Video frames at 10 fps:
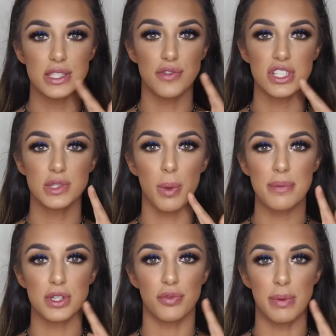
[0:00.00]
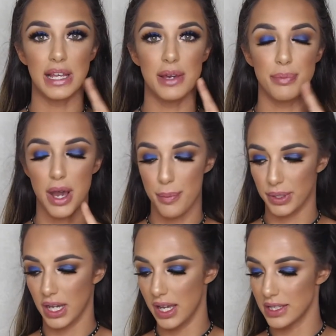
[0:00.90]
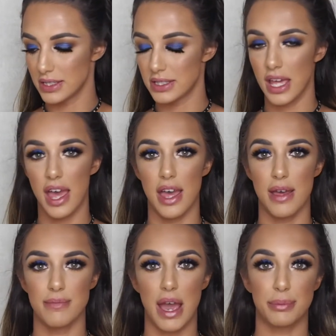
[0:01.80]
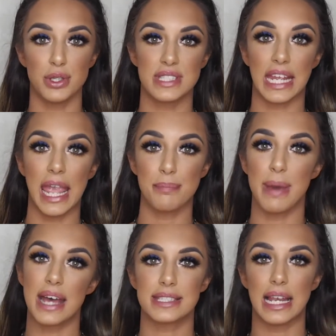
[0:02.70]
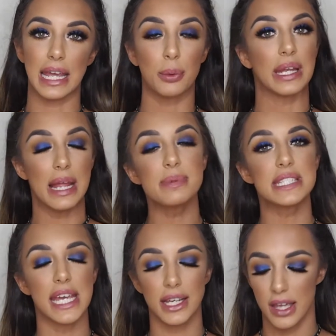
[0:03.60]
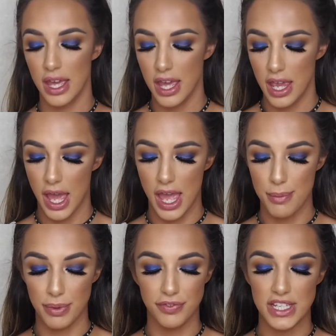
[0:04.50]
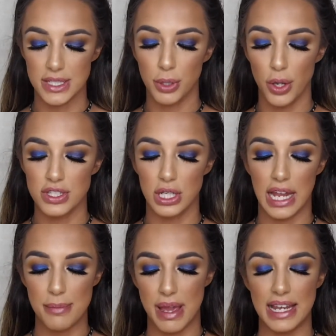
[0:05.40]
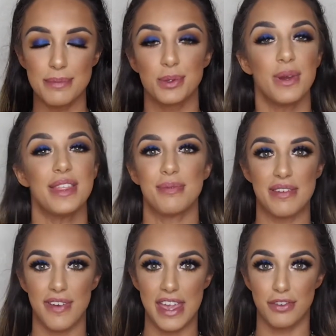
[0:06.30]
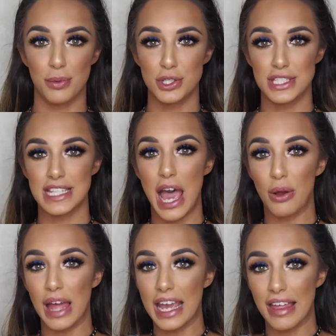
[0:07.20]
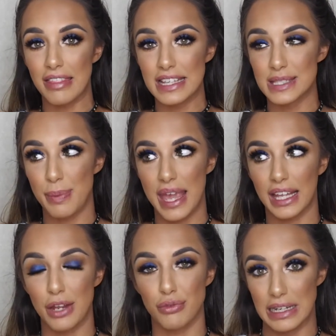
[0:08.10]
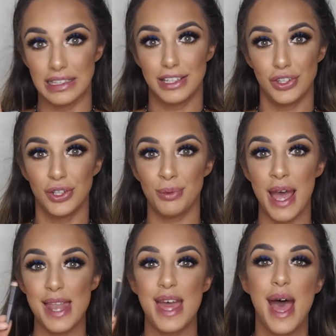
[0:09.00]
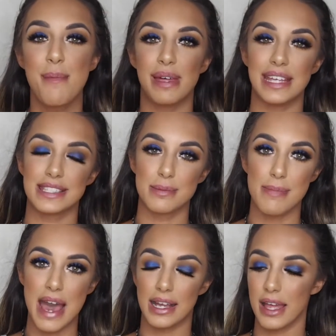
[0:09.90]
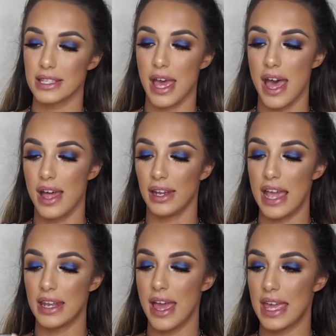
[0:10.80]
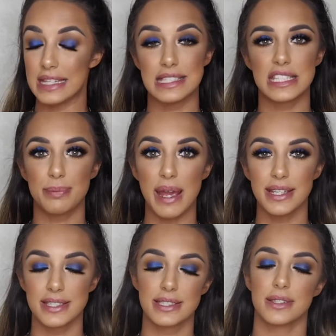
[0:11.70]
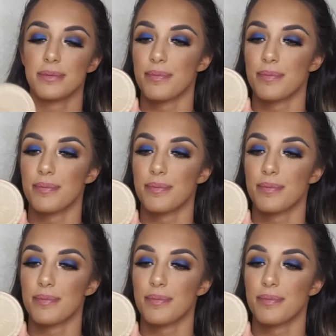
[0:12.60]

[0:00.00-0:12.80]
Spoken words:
so I've just wiped off my lip balm because I'm using a matte liquid lipstick. But first I'm going to line my lips with my favourite, which is now like this big and I really need a new one. But it's the MAC liner in Spice.